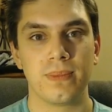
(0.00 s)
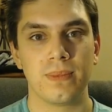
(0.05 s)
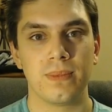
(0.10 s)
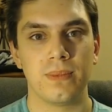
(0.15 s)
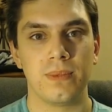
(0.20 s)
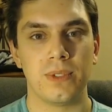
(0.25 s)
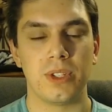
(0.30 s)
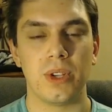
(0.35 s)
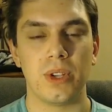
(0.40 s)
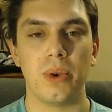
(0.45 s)

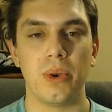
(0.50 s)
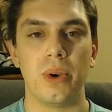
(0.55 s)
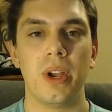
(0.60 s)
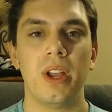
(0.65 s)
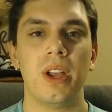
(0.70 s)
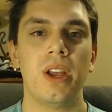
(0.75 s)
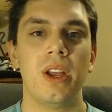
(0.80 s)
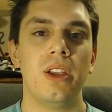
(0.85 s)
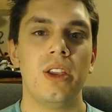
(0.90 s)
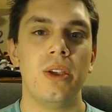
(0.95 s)
So
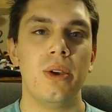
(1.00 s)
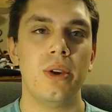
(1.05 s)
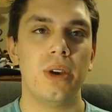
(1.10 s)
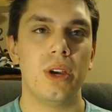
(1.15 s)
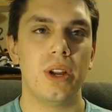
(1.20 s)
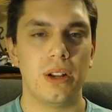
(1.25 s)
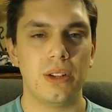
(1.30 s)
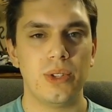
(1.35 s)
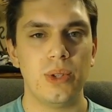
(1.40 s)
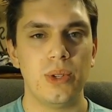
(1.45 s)
you
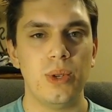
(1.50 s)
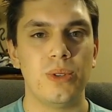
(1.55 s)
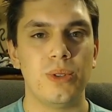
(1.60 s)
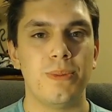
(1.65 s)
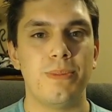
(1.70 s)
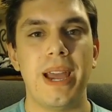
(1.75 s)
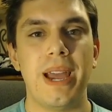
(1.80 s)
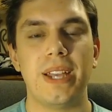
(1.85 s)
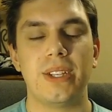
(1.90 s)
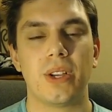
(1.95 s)
can also
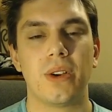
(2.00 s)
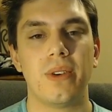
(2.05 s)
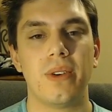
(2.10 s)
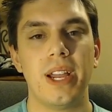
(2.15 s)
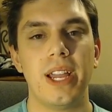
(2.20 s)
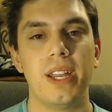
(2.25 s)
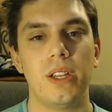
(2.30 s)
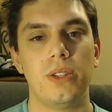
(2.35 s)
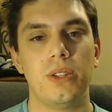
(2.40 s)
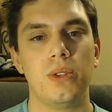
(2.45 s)
use
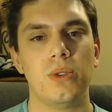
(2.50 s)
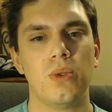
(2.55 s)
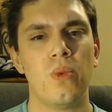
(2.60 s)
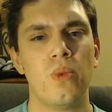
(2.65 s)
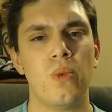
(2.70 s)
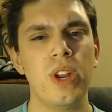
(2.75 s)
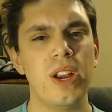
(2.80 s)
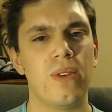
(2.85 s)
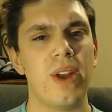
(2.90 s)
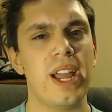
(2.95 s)
Masquerade to
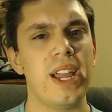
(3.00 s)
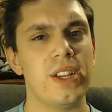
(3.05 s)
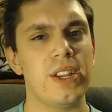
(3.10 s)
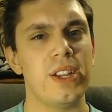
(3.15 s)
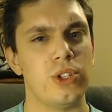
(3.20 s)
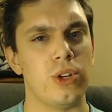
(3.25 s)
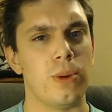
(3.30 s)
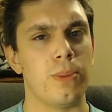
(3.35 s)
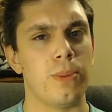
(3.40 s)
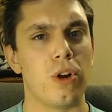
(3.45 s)

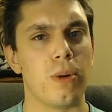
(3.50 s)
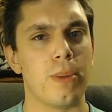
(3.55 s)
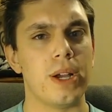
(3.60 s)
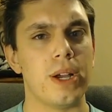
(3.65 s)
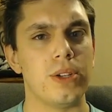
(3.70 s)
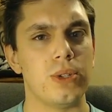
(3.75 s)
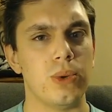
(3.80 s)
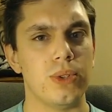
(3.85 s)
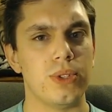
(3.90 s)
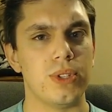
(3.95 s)
rearrange your
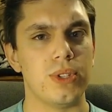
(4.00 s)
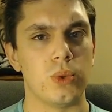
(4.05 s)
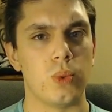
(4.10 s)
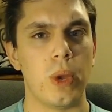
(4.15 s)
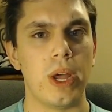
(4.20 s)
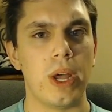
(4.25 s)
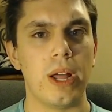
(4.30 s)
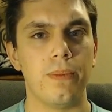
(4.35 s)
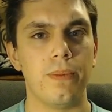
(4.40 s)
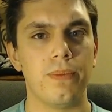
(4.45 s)
Pokemon tools as
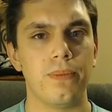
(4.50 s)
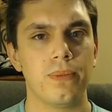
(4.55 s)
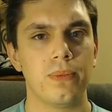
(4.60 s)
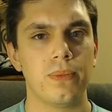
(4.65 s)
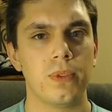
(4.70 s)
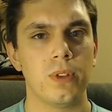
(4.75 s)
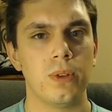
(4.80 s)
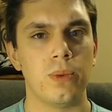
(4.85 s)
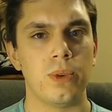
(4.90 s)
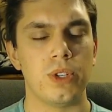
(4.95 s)
well,
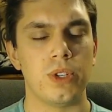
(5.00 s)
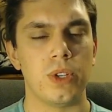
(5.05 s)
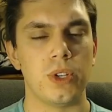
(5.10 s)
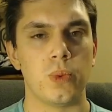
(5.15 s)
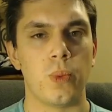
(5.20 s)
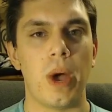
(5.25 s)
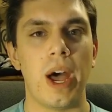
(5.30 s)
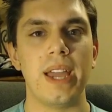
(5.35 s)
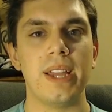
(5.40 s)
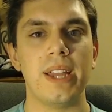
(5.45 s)
which is
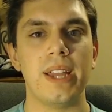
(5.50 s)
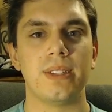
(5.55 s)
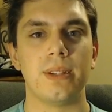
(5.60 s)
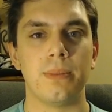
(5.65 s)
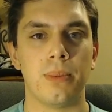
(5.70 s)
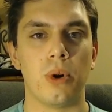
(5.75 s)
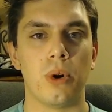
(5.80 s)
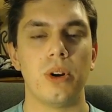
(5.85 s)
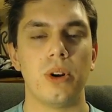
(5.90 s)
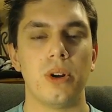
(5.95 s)
why it's an
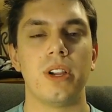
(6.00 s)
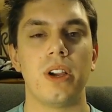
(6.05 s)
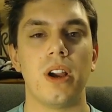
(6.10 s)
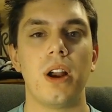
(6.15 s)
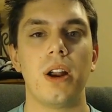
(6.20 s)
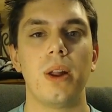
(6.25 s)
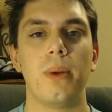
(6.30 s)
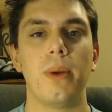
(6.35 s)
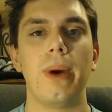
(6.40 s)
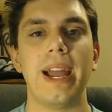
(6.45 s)
important
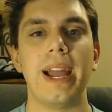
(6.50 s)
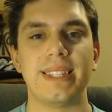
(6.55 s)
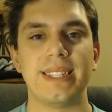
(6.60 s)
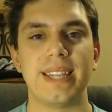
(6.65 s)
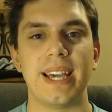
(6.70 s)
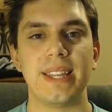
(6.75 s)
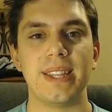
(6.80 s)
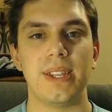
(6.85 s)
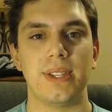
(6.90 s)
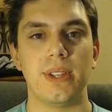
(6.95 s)
card and why it's
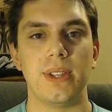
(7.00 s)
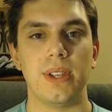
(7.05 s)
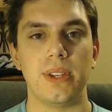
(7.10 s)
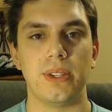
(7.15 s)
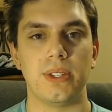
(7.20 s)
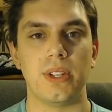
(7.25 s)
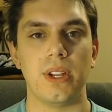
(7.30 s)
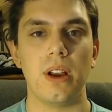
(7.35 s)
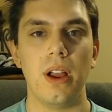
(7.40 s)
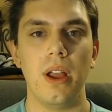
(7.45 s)
on this
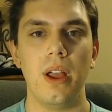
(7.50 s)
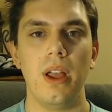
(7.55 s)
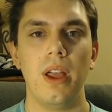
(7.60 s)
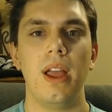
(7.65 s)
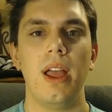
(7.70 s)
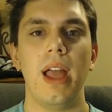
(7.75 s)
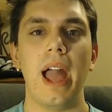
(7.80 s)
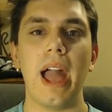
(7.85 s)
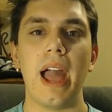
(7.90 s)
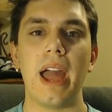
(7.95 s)
list here
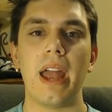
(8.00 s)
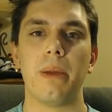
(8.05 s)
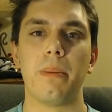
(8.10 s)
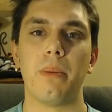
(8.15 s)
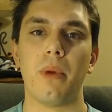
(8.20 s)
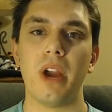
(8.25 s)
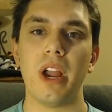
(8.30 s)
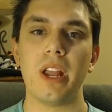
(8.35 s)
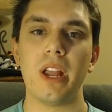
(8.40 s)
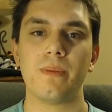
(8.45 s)
at
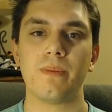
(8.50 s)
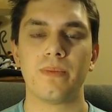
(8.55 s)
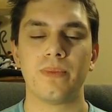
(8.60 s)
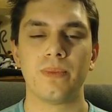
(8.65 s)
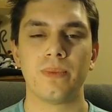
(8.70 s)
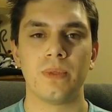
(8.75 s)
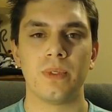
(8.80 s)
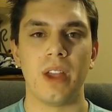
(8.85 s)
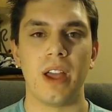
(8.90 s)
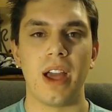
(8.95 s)
number 8.
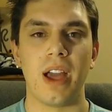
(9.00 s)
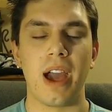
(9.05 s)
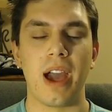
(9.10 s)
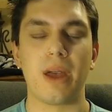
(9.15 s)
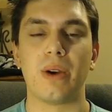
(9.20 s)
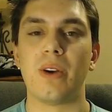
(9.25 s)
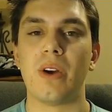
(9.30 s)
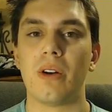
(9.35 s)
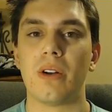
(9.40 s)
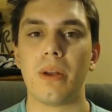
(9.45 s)
I
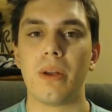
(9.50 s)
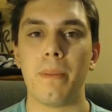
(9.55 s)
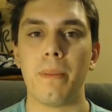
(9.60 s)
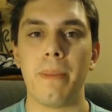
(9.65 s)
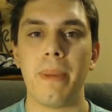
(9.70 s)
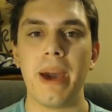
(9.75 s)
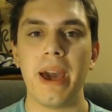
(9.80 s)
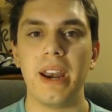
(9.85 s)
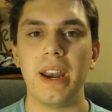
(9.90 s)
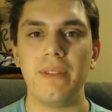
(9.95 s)
don't know how
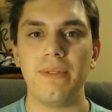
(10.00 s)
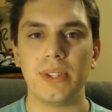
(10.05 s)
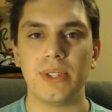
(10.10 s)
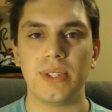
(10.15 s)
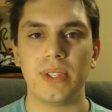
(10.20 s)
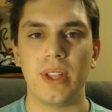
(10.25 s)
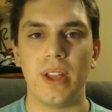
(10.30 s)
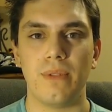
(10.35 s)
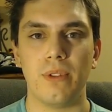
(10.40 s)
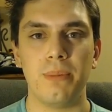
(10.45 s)
competitive
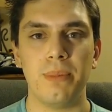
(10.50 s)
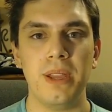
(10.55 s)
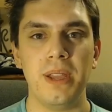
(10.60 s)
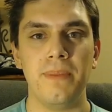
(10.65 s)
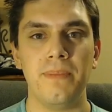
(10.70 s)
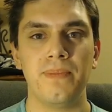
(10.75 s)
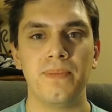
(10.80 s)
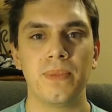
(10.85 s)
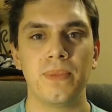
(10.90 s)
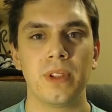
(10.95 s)
this stuff will
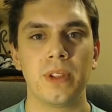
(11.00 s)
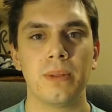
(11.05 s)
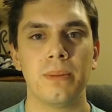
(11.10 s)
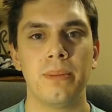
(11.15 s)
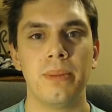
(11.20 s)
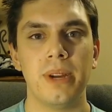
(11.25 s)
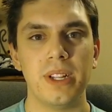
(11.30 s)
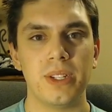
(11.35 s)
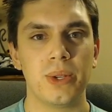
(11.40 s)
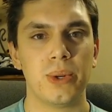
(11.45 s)
be,
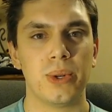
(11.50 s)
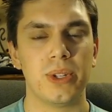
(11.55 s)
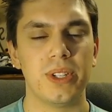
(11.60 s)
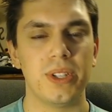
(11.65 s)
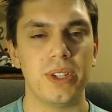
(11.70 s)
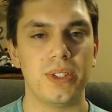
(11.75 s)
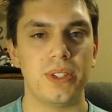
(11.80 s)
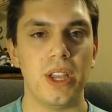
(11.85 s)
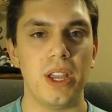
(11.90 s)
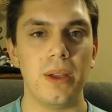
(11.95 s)
but it's cool
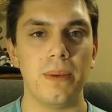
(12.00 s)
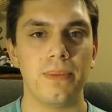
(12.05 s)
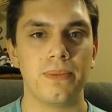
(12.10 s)
to see,